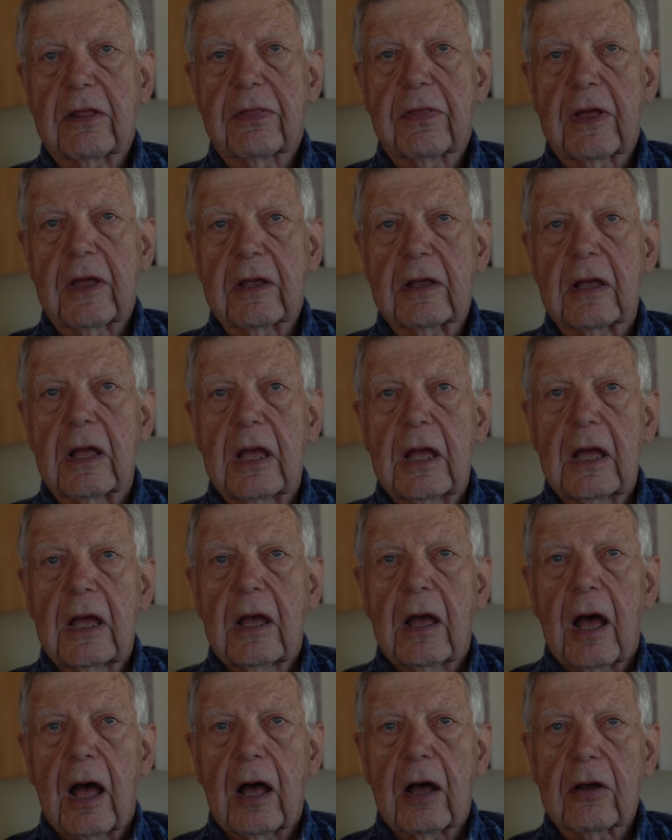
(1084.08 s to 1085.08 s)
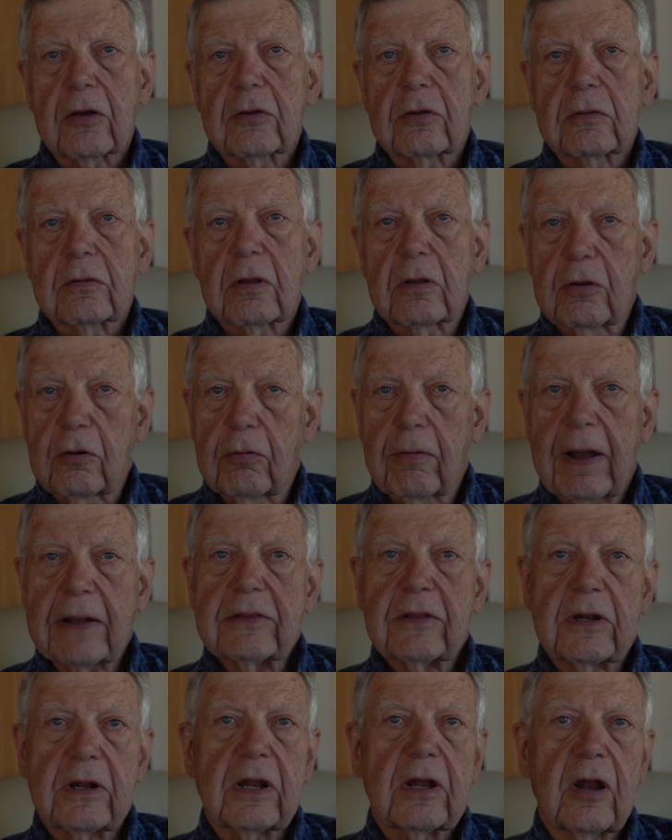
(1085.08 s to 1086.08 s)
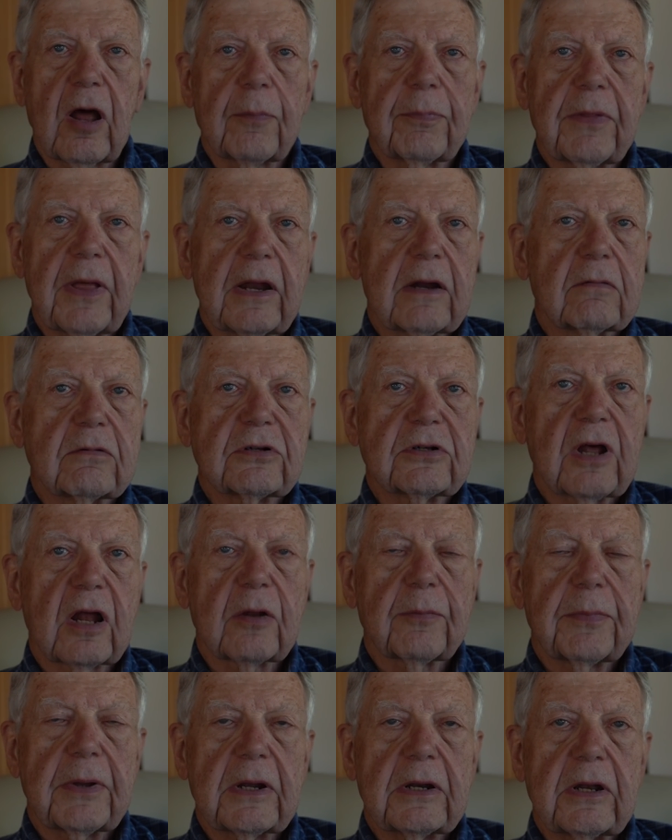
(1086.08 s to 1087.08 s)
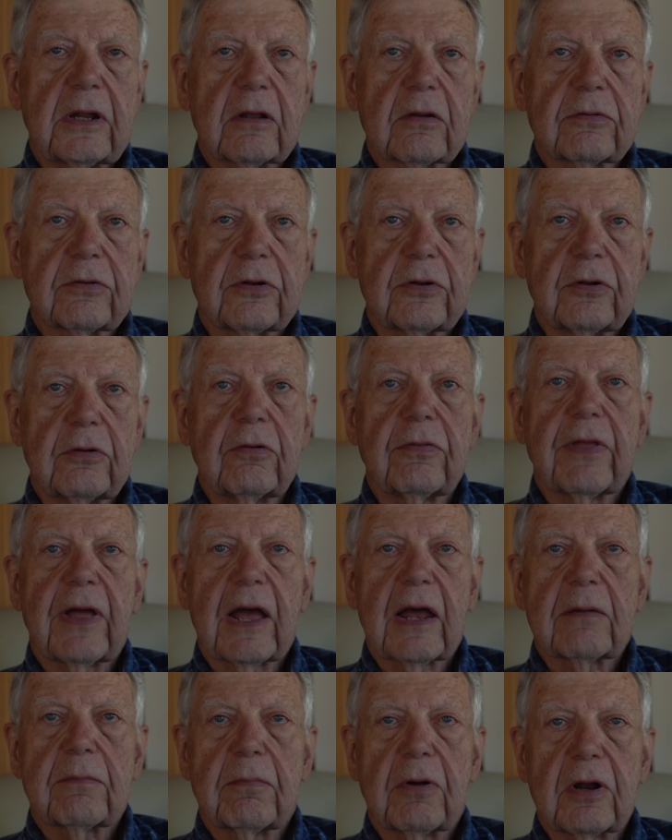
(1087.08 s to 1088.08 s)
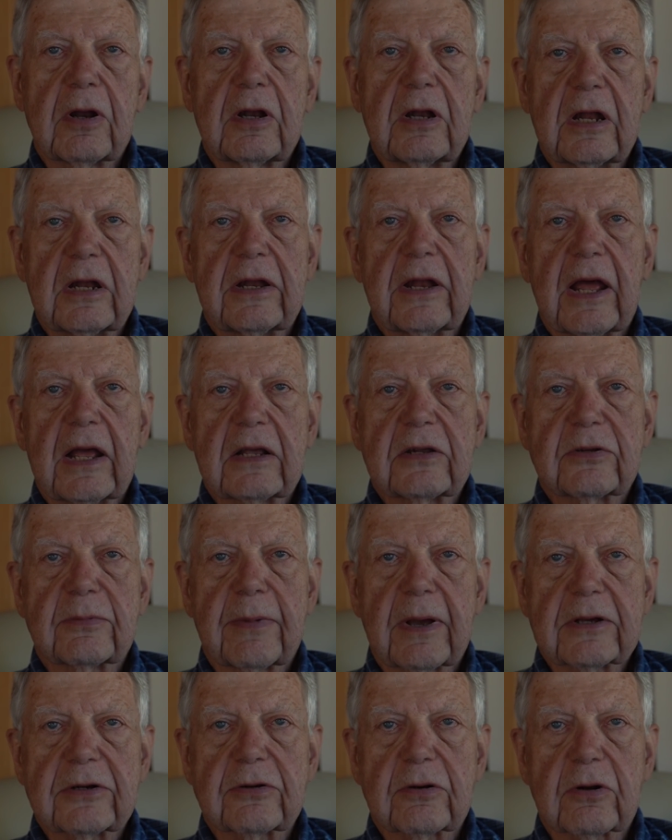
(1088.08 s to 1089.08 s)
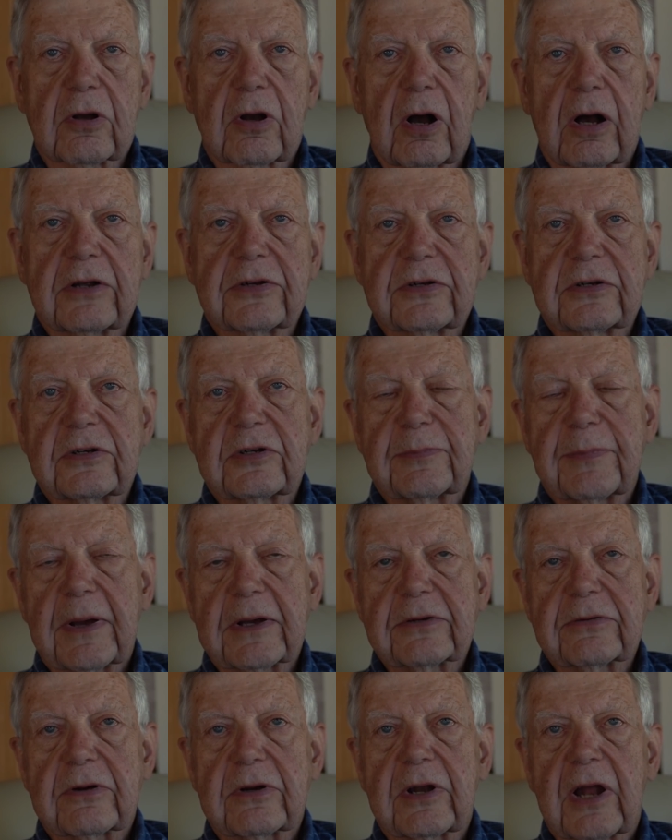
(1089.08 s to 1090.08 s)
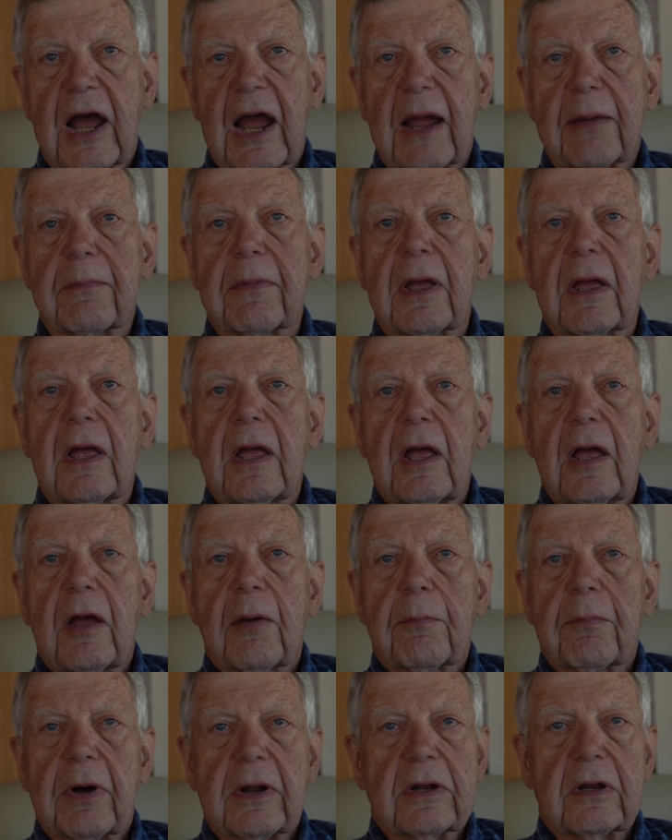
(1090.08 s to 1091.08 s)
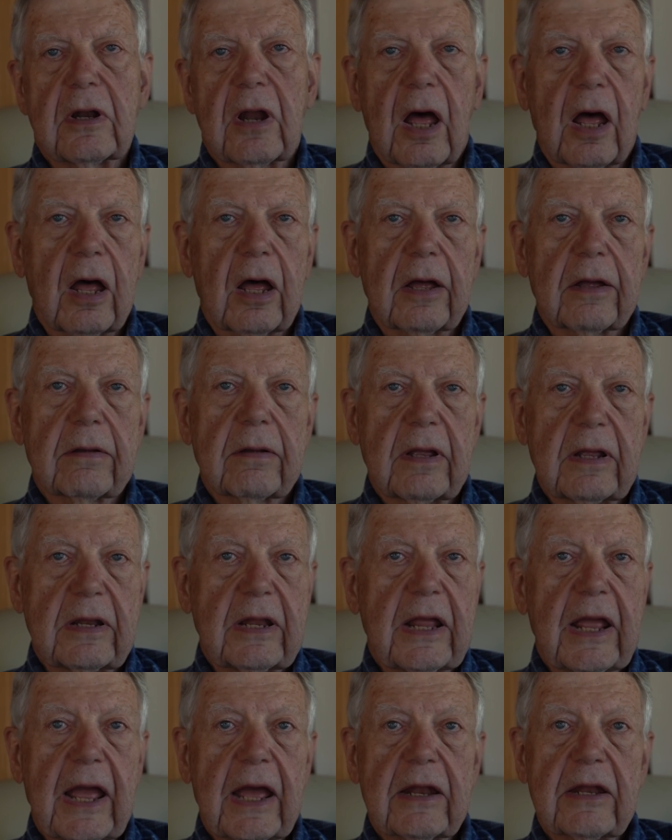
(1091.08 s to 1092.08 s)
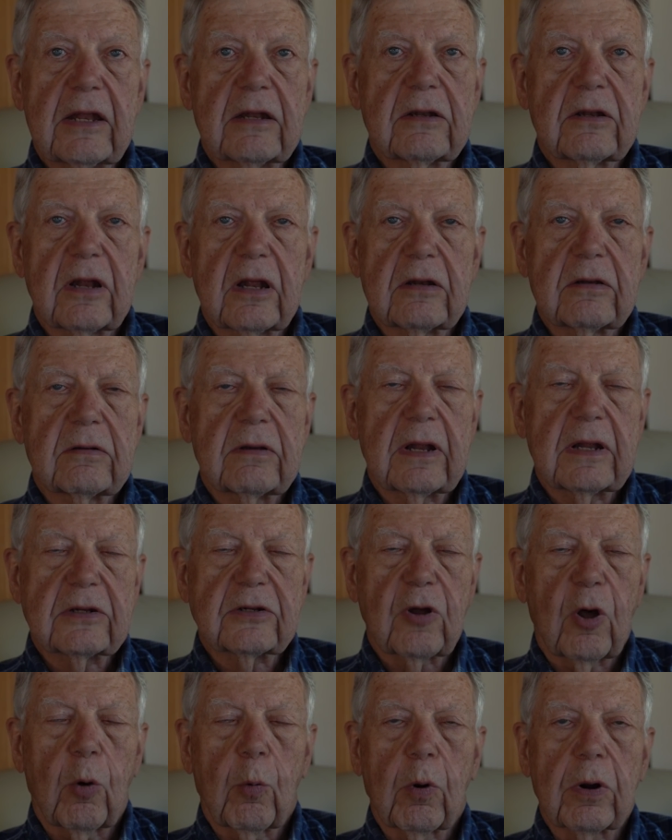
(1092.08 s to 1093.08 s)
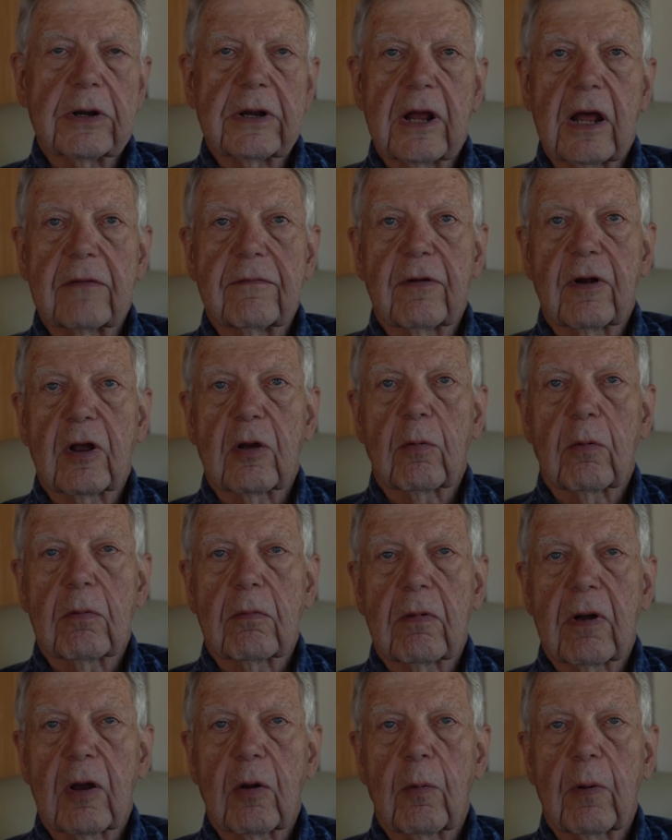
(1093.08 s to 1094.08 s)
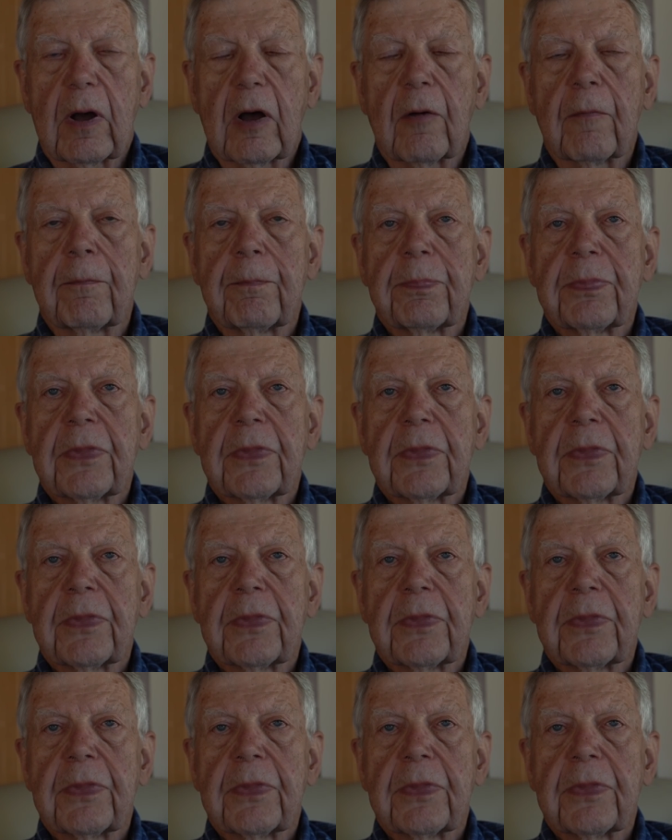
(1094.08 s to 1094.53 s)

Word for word: the thing uh, corrected and updated. It was not a big deal to do that, but it did take some extra cost and some extra time. But uh, in the end, it, it has all worked out very, very well.